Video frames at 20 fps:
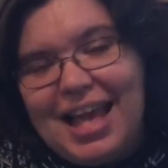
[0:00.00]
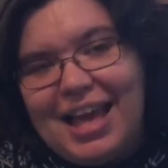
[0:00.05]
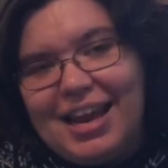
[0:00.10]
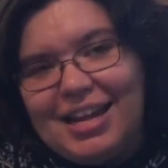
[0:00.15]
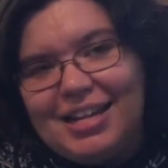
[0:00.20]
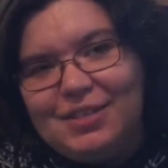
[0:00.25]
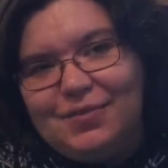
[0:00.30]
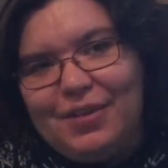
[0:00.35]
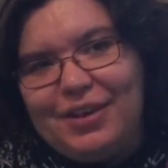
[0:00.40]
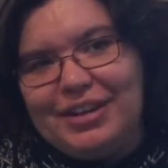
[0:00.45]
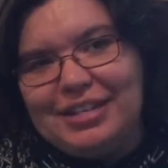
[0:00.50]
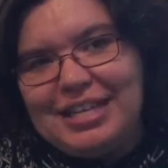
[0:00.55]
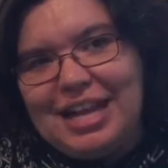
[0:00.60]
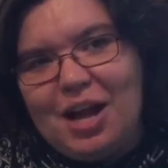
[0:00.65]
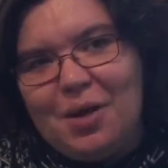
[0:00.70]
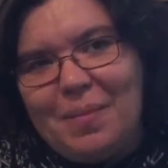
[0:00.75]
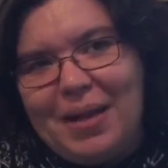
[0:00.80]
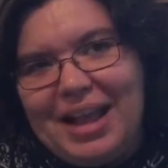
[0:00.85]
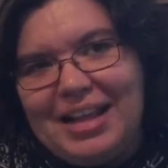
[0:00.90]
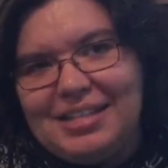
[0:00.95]
and it's fairy
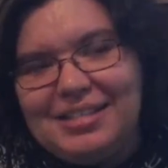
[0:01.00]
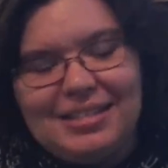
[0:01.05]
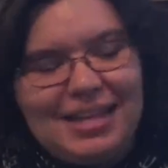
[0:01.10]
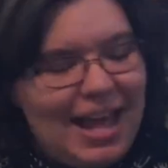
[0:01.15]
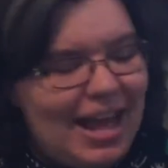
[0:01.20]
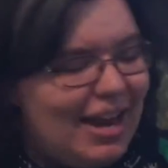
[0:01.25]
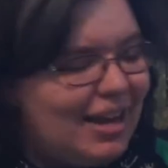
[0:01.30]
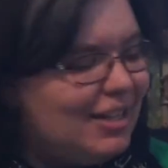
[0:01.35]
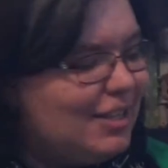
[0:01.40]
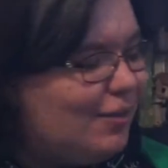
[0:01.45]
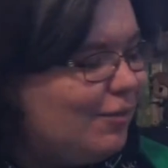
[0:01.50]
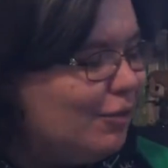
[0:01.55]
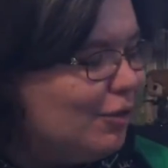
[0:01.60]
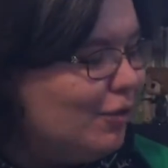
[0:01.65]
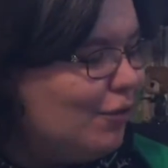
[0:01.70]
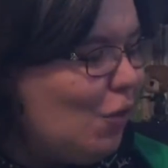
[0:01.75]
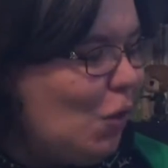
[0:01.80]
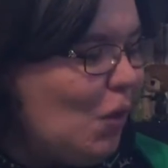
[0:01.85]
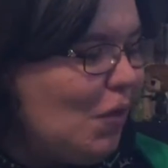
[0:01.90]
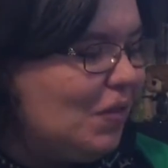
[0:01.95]
tale based and it's full
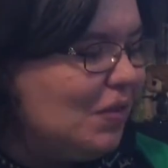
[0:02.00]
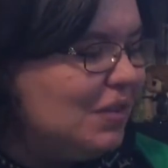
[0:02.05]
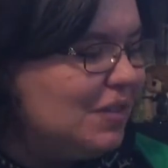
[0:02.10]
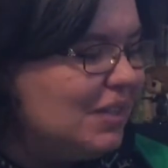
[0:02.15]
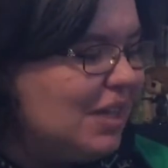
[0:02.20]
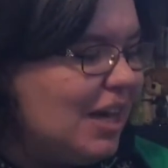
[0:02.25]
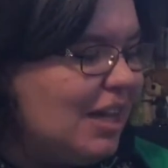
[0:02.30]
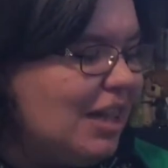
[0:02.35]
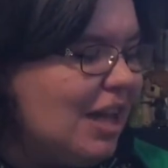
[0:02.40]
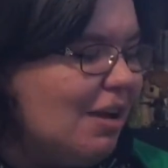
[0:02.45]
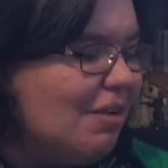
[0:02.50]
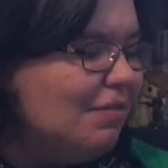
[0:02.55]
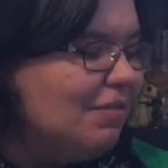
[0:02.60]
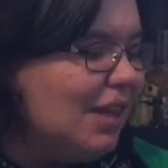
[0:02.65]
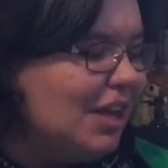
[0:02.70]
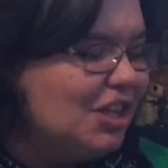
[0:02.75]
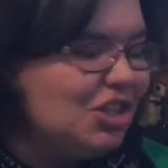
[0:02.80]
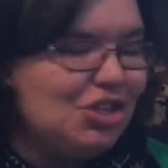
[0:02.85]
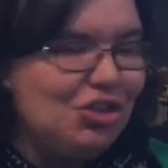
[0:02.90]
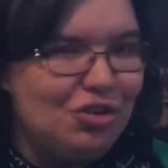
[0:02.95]
of authors that I love,
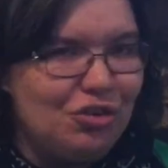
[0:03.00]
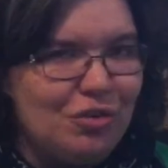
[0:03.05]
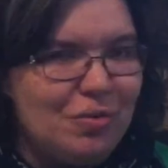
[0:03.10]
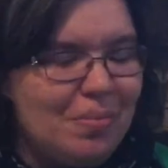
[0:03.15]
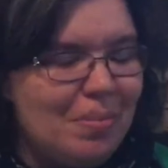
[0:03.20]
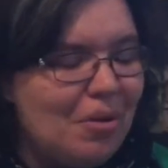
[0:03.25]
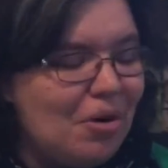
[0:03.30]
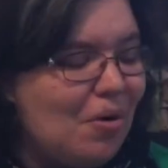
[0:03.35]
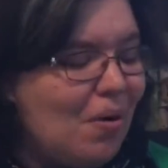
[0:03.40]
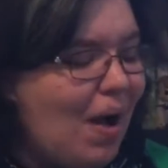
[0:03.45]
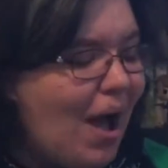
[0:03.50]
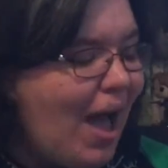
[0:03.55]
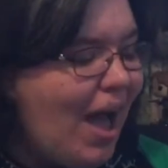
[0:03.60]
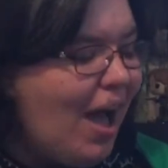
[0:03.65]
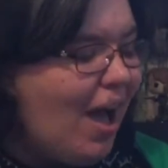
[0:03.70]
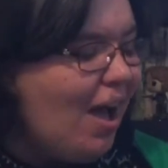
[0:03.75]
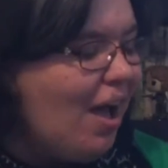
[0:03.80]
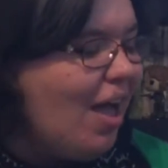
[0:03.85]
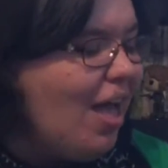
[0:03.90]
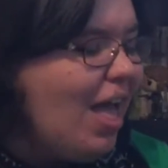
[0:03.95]
like Sean
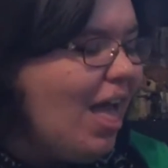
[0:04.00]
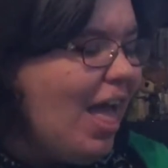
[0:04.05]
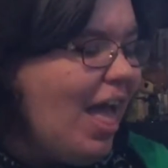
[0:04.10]
Maguire